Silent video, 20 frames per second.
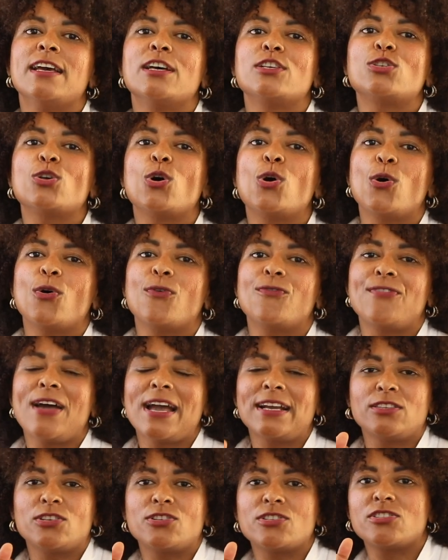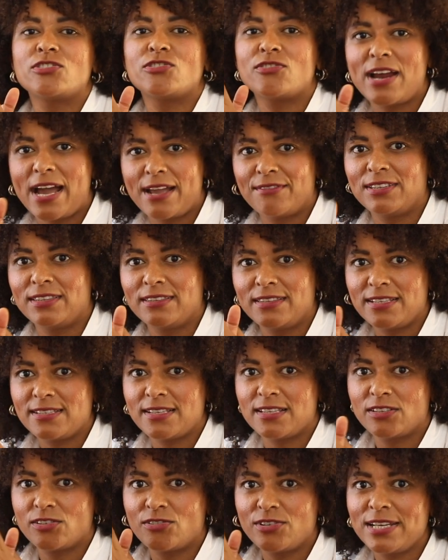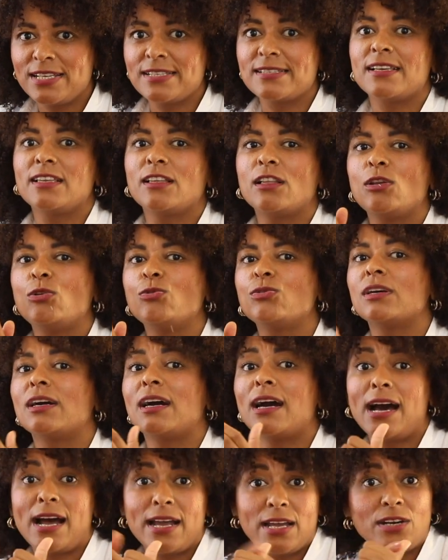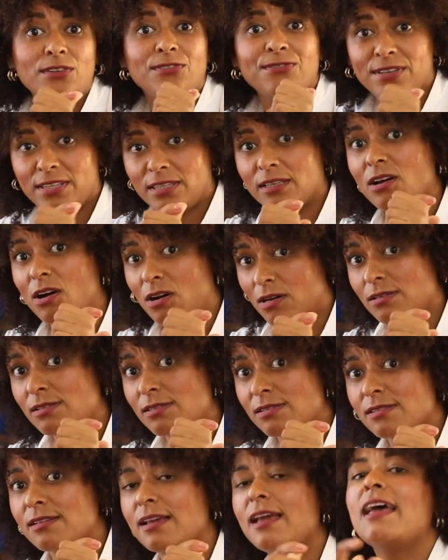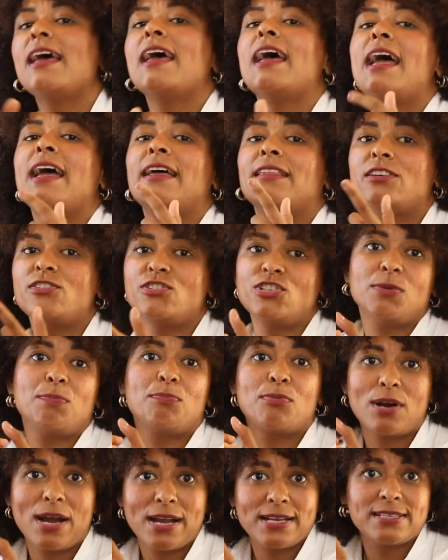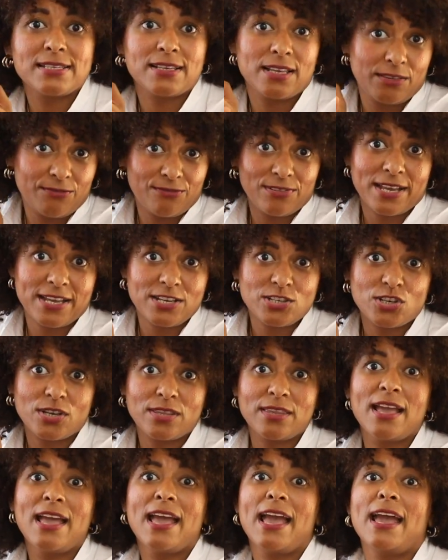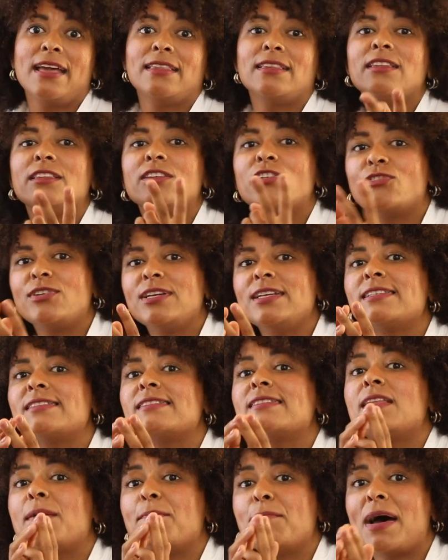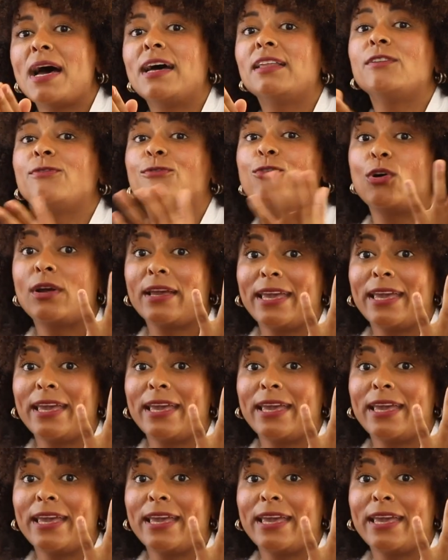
So factors driving this increase include higher feed costs, energy price inflation, and increased demand for